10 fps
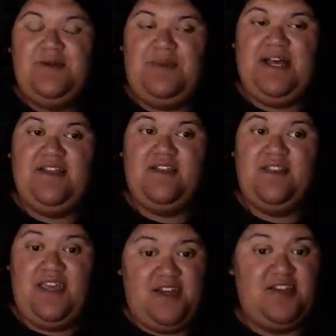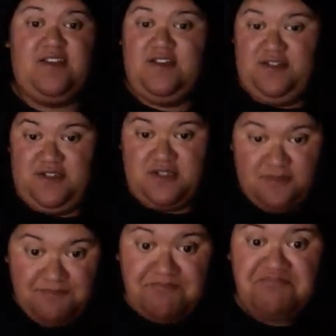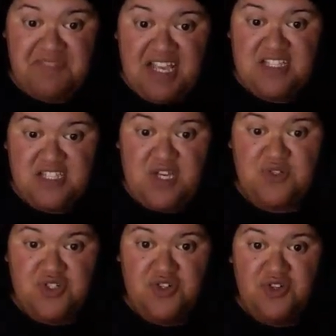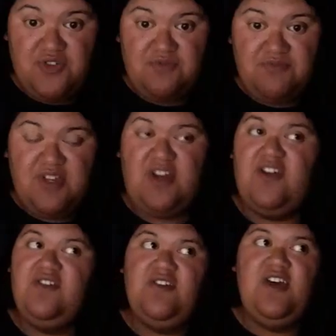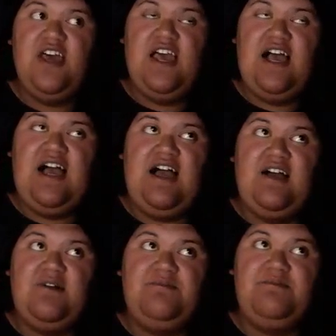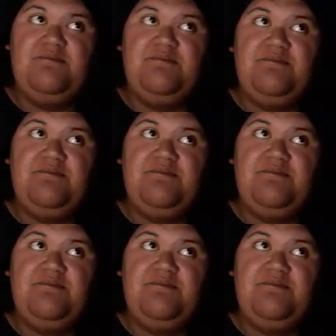but that's so true, you know. I